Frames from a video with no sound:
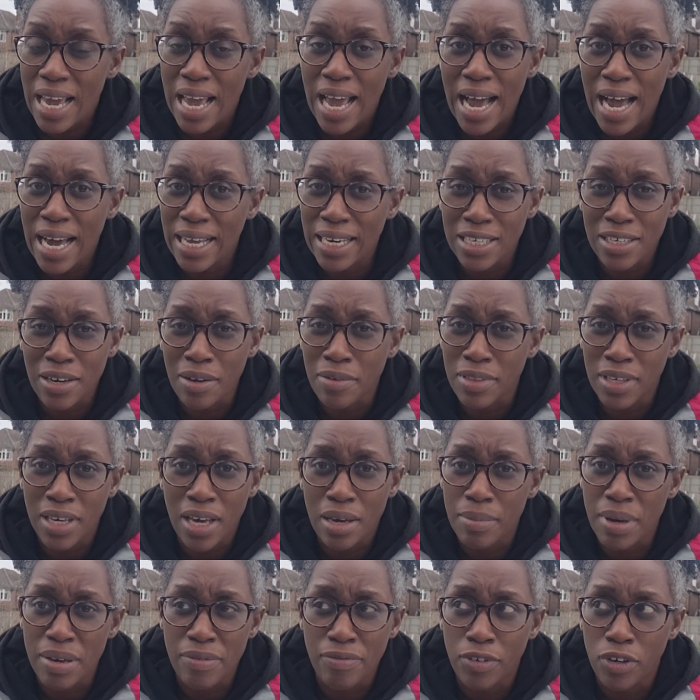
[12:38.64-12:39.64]
and I don't
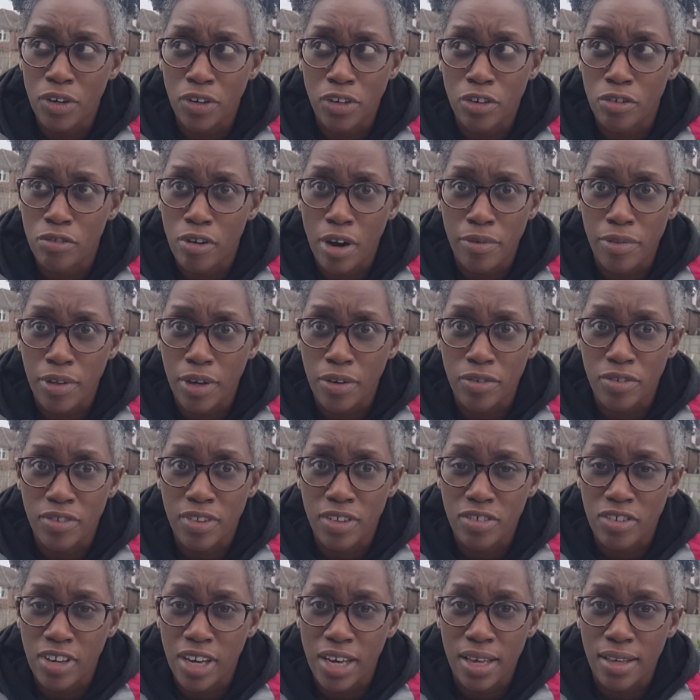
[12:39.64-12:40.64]
think I'm even going to grow those
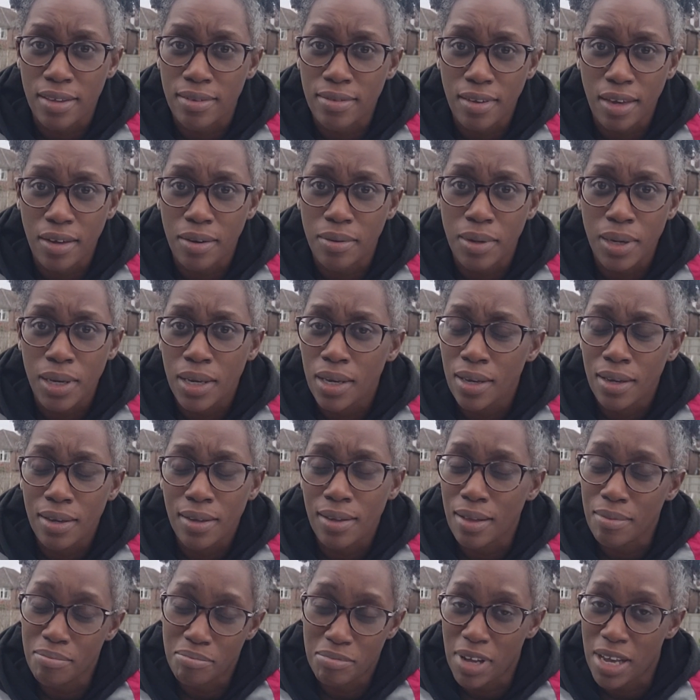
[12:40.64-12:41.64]
this year. So
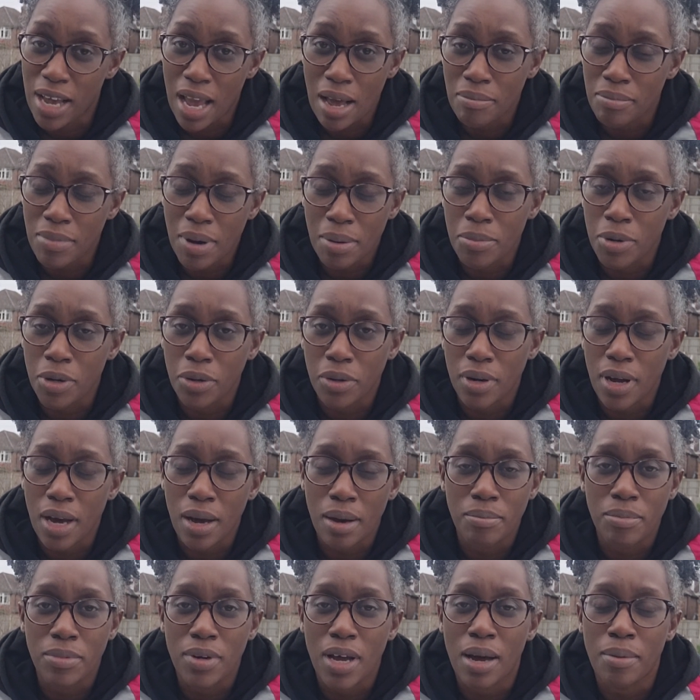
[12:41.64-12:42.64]
yeah, I'm
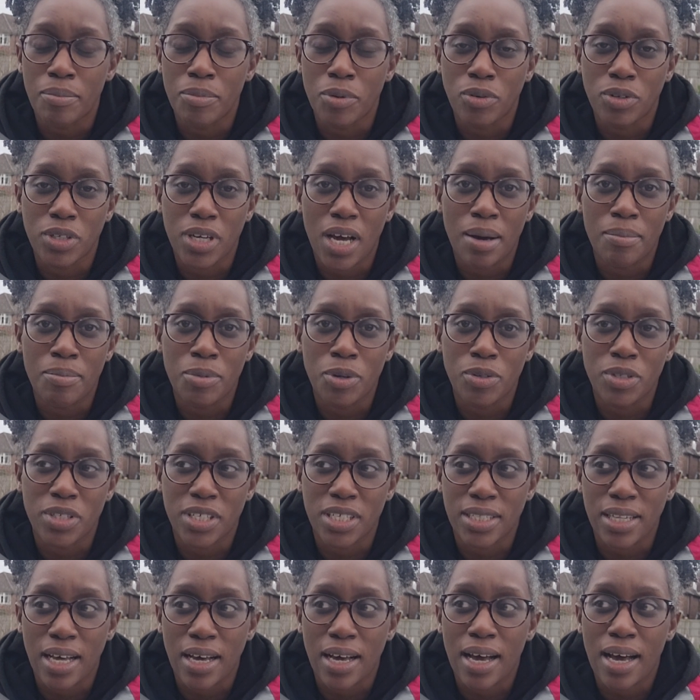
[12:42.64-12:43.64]
not
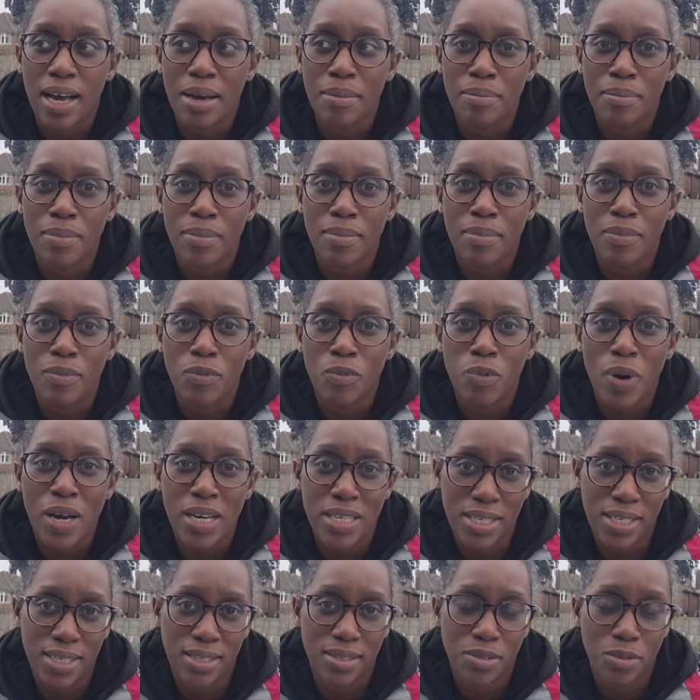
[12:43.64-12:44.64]
doing that. I'm
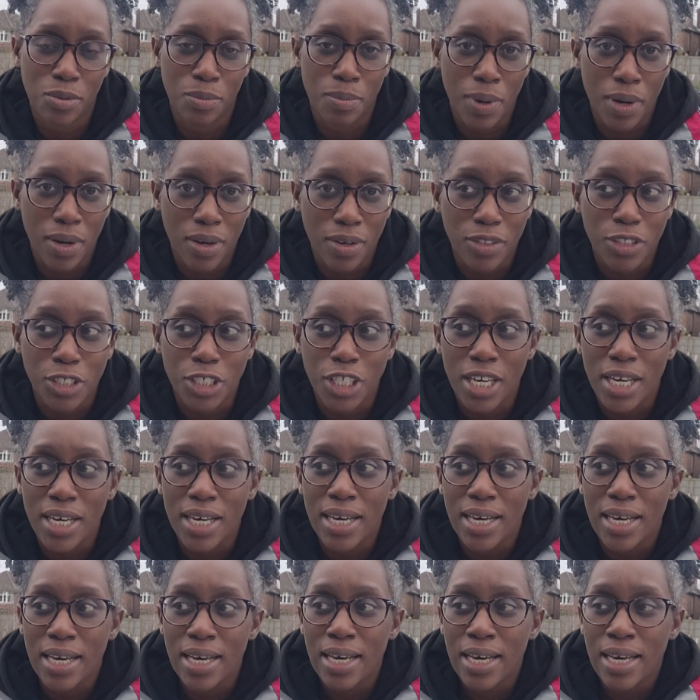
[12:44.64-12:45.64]
waiting until March,
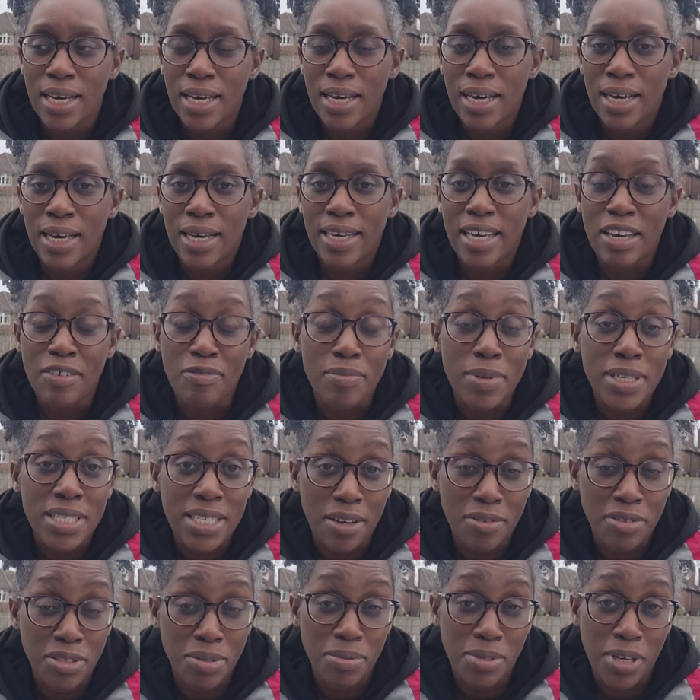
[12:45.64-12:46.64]
giving
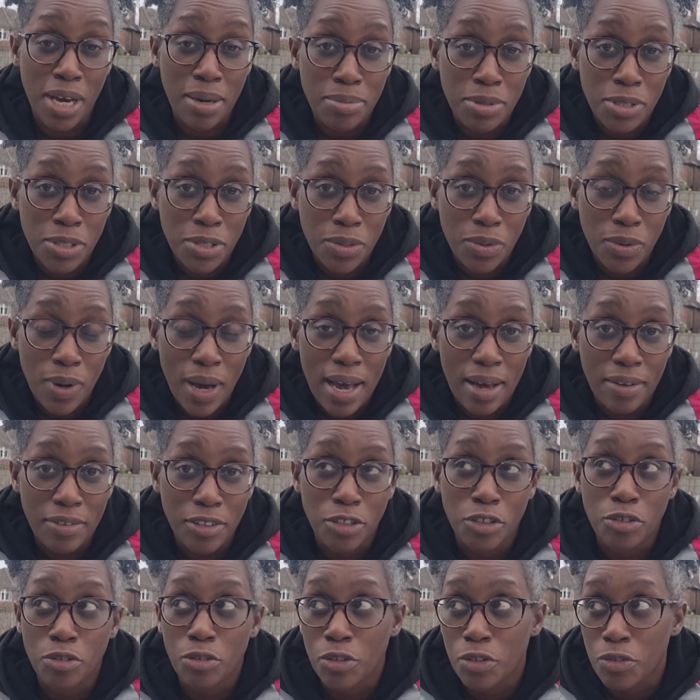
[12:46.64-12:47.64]
myself some time to sort out
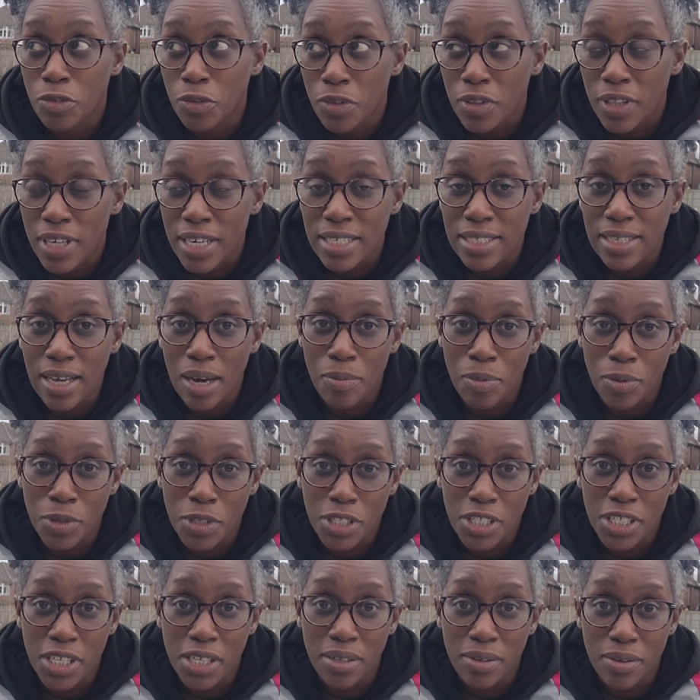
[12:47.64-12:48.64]
the structural things that I want
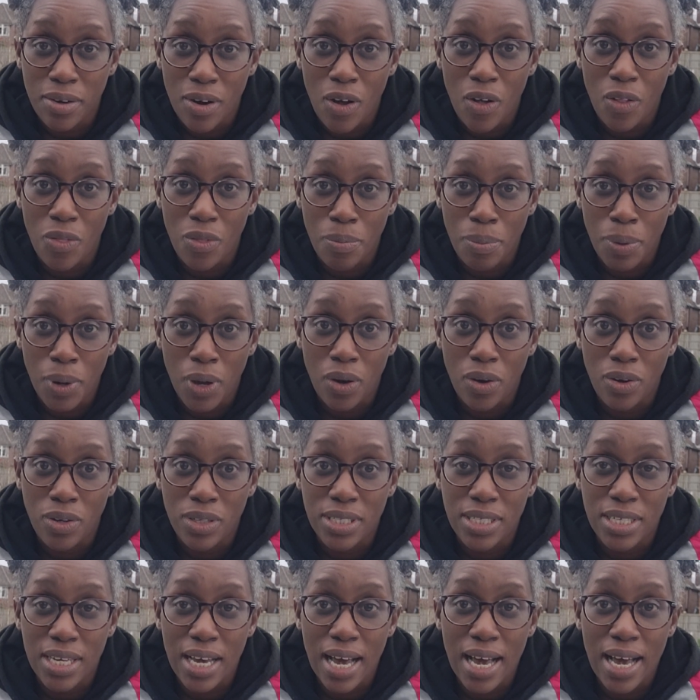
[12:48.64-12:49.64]
to do on the
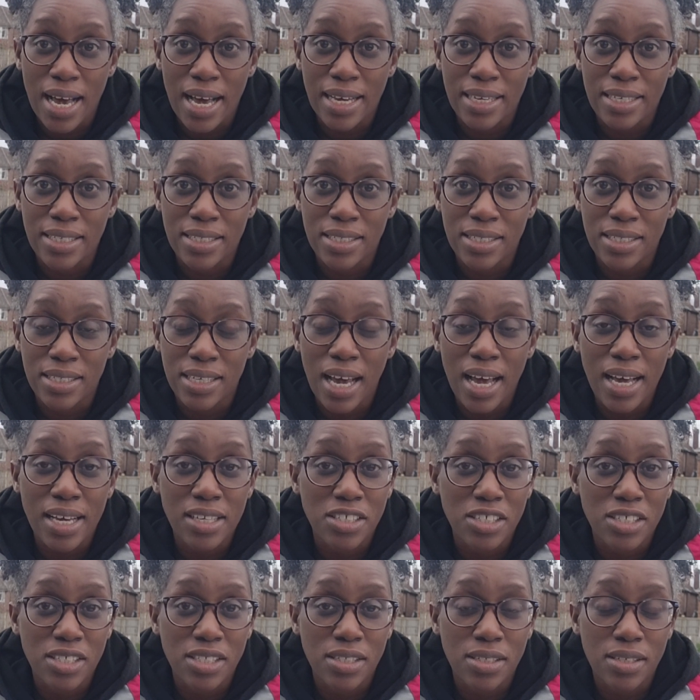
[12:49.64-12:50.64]
plot, and yeah,
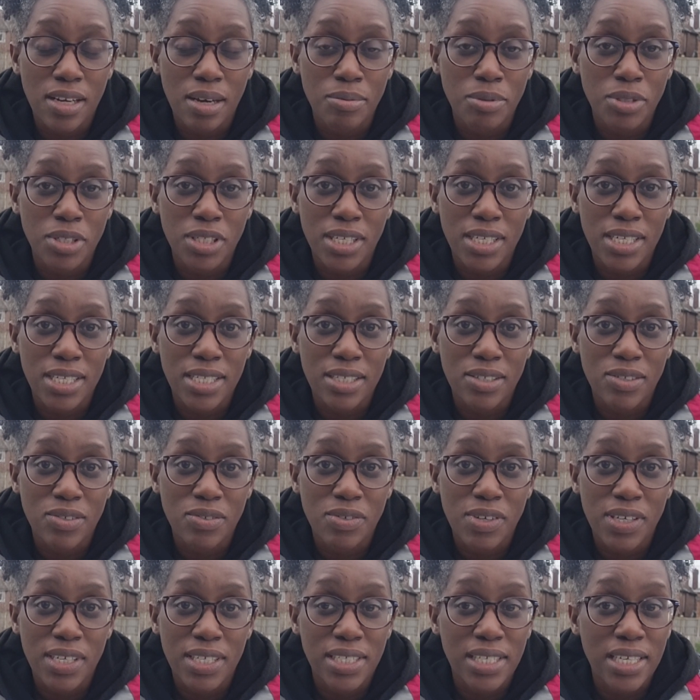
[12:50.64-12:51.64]
I'm just going to sort
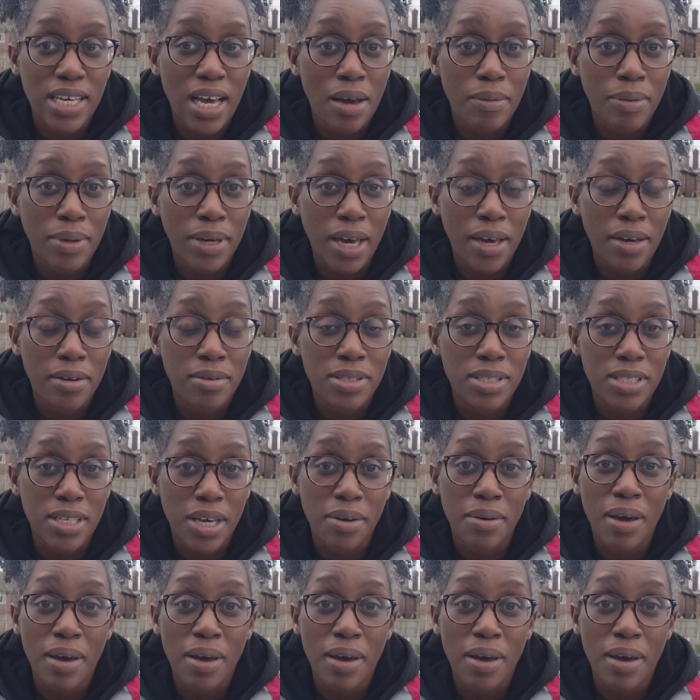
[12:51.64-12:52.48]
of see how it goes. So